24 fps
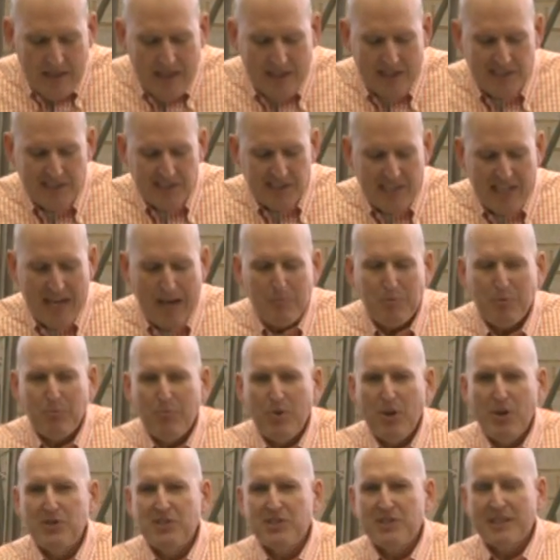As the SAP
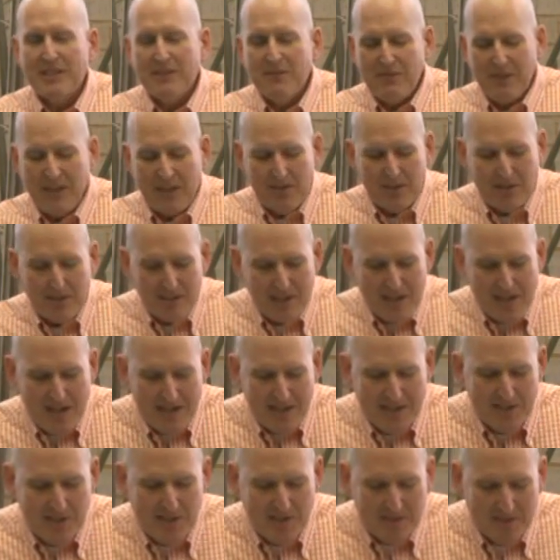approached the Confederate
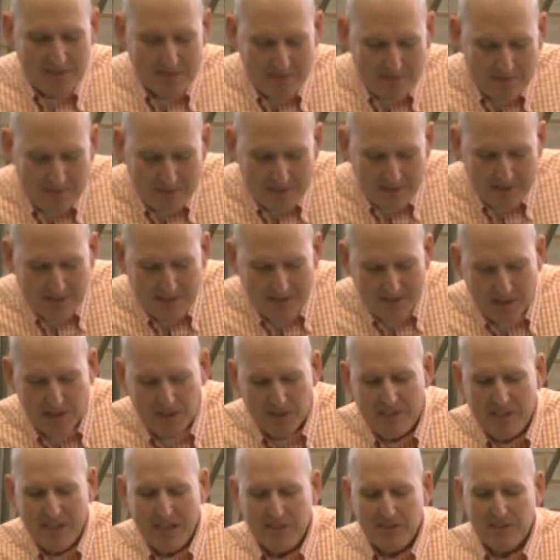lines,
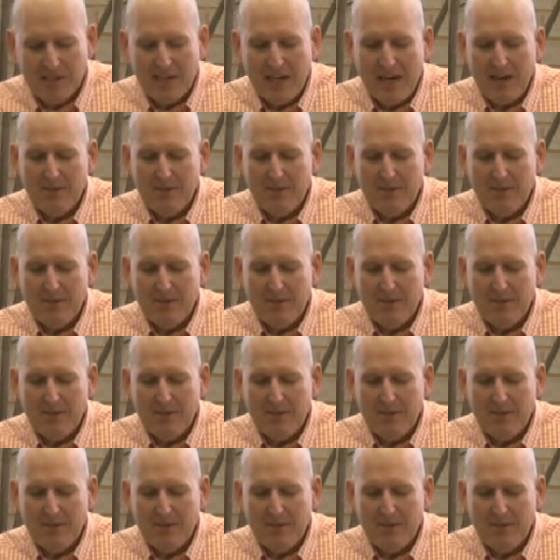good-natured